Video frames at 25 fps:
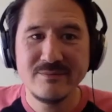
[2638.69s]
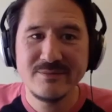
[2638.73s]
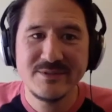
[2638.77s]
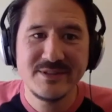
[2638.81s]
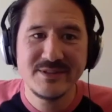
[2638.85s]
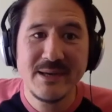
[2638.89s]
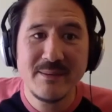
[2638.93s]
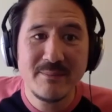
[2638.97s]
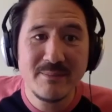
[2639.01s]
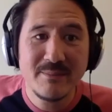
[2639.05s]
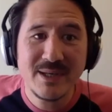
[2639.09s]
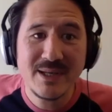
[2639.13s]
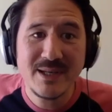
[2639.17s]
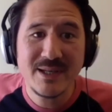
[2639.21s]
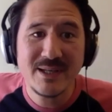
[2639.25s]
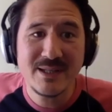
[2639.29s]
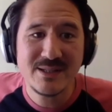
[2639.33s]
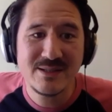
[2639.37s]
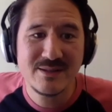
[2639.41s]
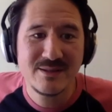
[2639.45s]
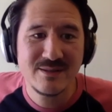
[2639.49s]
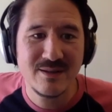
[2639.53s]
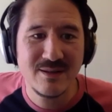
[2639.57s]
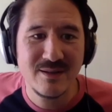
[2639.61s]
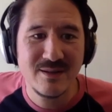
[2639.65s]
ten
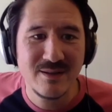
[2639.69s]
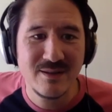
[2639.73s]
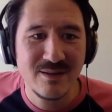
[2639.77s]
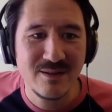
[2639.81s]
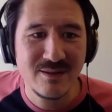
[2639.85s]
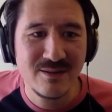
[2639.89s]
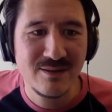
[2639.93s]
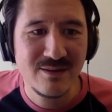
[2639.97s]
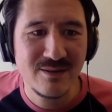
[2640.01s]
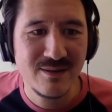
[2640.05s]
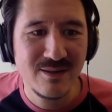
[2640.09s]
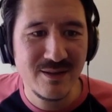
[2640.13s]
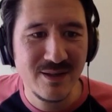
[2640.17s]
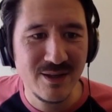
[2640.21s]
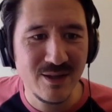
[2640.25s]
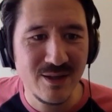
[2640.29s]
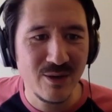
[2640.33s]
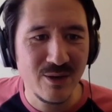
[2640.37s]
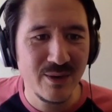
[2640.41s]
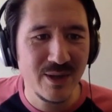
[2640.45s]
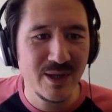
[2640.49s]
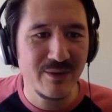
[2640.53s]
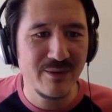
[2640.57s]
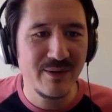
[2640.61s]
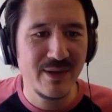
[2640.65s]
minutes, uh, you
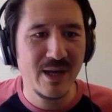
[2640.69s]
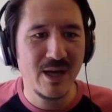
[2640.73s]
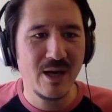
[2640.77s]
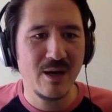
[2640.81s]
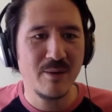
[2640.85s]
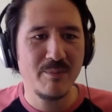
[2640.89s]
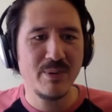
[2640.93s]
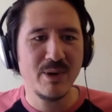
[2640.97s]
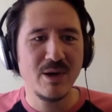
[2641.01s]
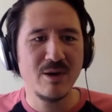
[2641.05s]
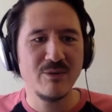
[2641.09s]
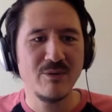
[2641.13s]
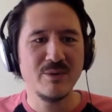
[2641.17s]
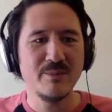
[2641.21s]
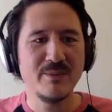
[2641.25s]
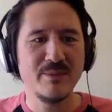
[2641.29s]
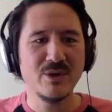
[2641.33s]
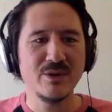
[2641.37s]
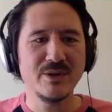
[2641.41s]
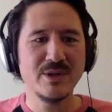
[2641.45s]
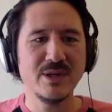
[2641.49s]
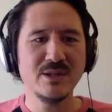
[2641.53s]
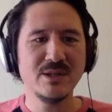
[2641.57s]
know, here and there, apart from the odd